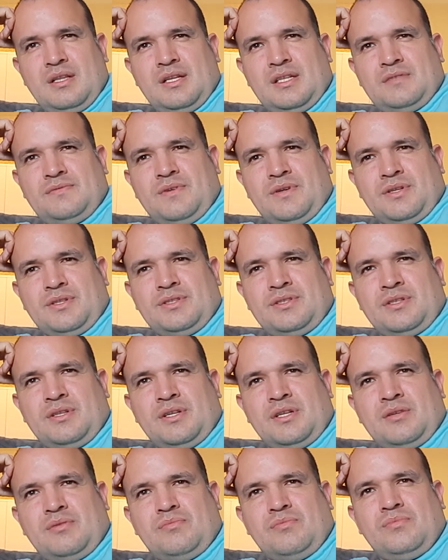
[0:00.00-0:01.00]
Let's focus
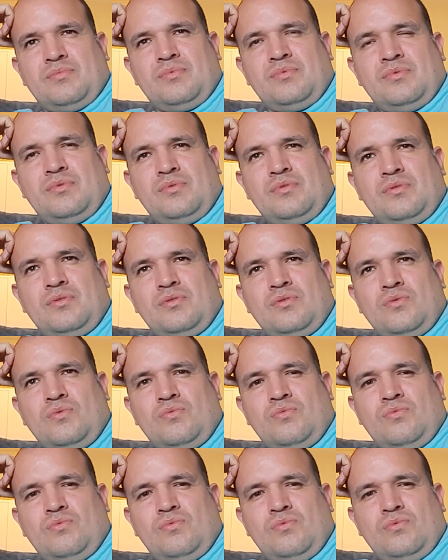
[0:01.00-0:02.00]
on
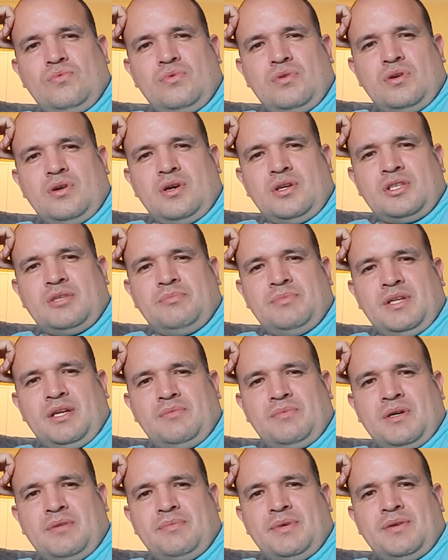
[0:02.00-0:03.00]
ultimately
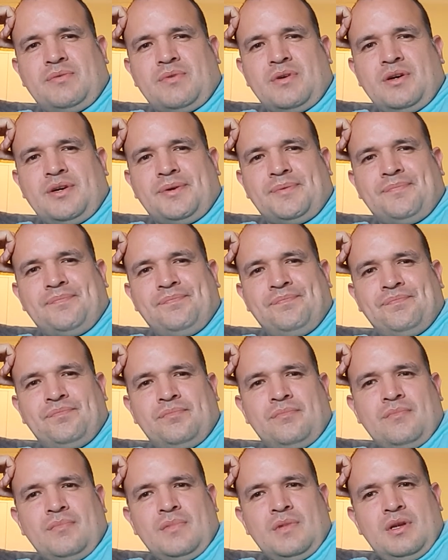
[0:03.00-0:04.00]
what went wrong.
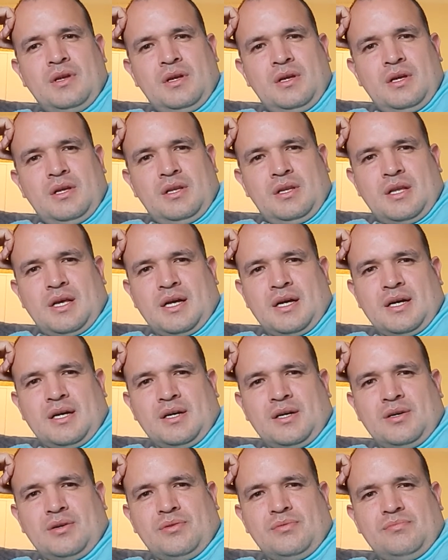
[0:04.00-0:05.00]

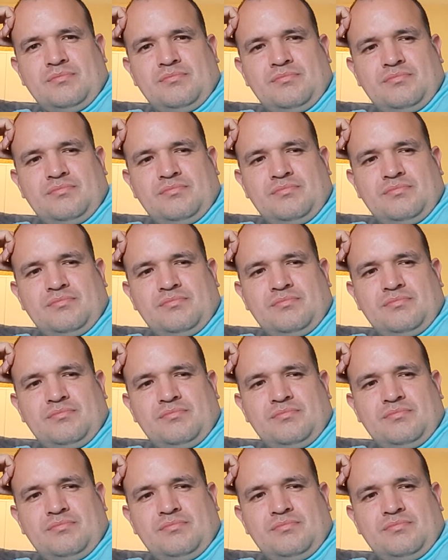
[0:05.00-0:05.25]
Now,